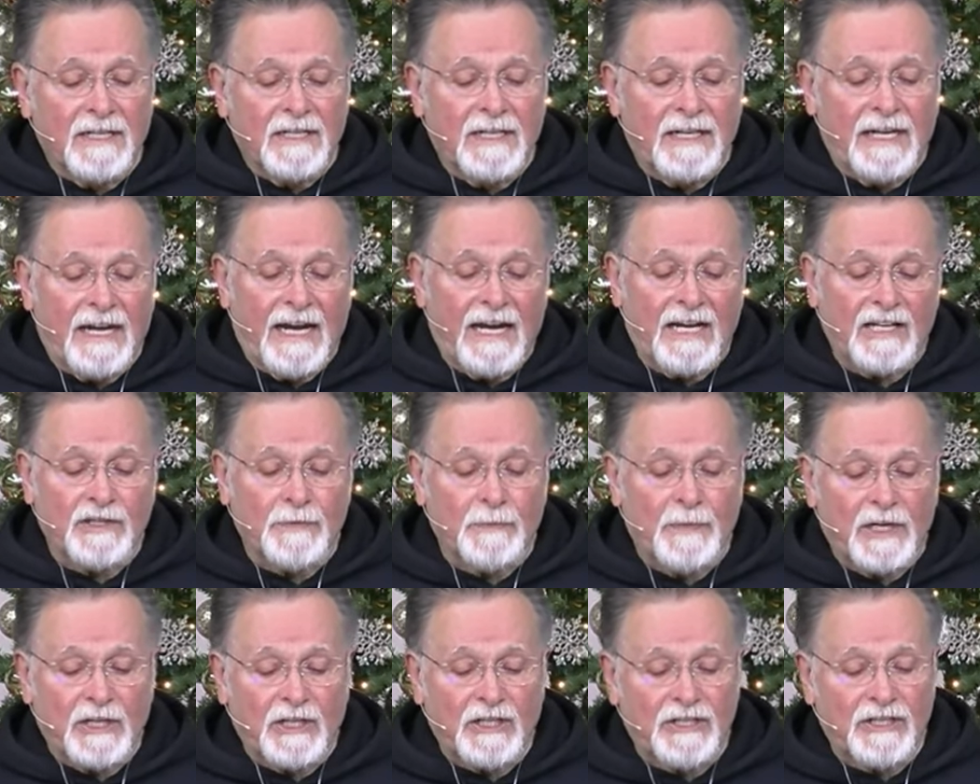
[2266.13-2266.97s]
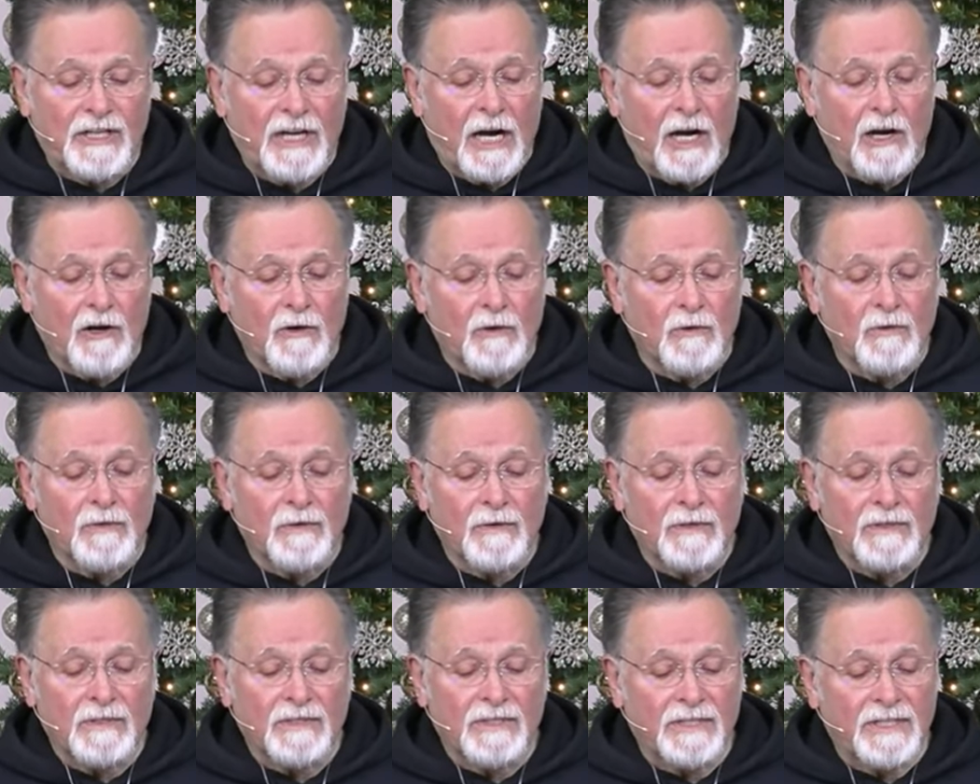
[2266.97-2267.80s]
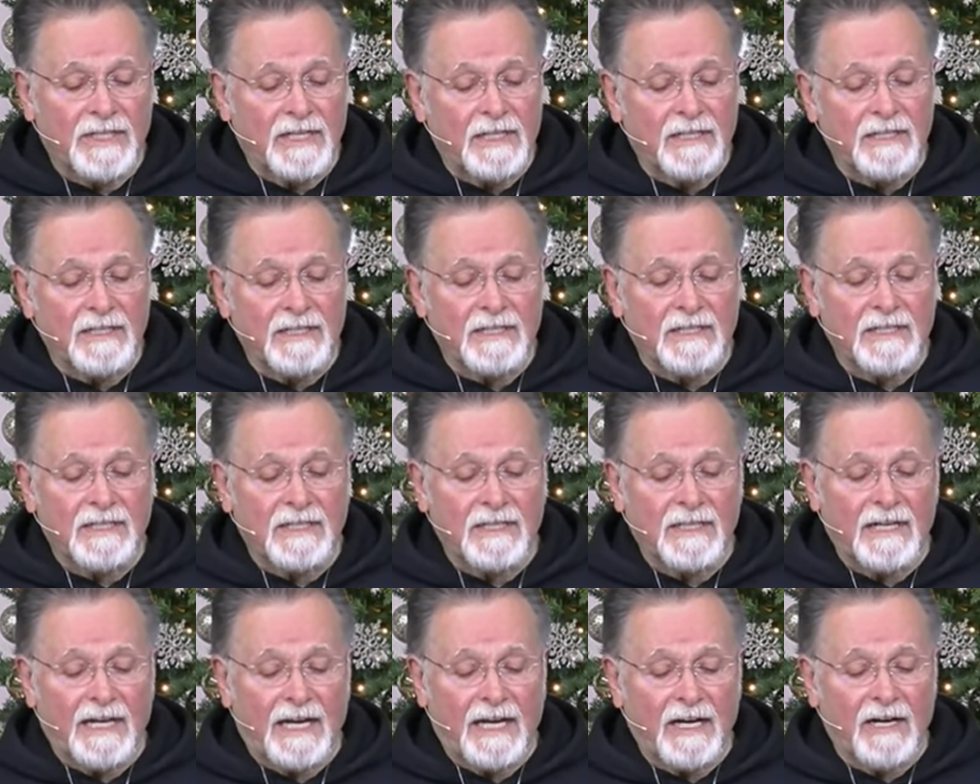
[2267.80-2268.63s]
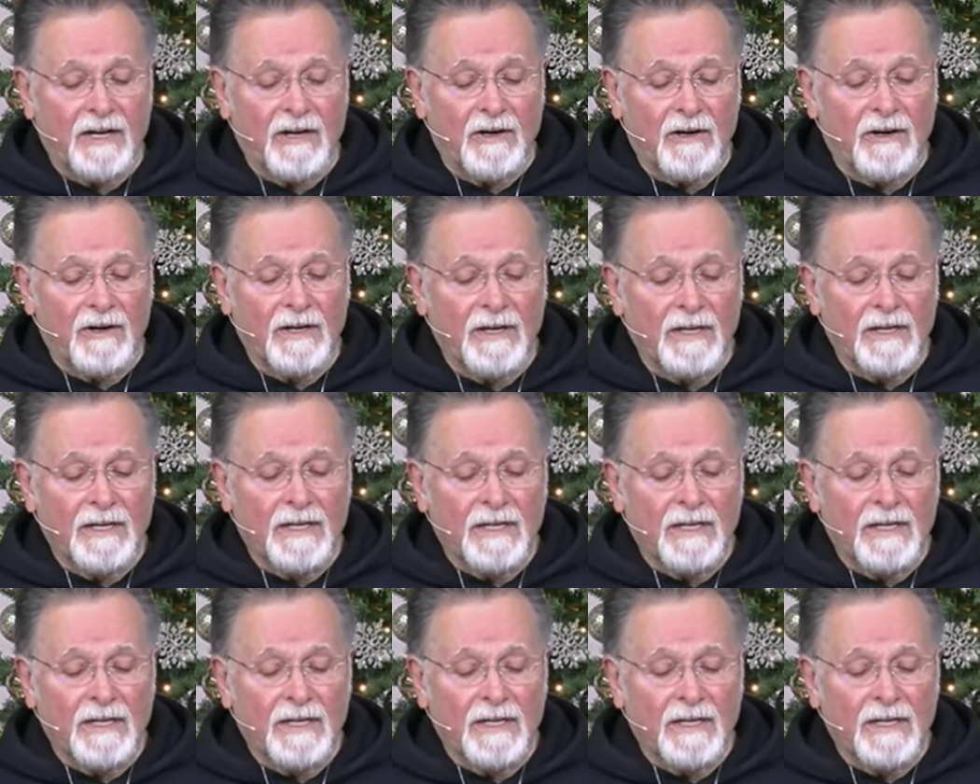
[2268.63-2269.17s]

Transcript: He has much sorrow, sickness, and anger.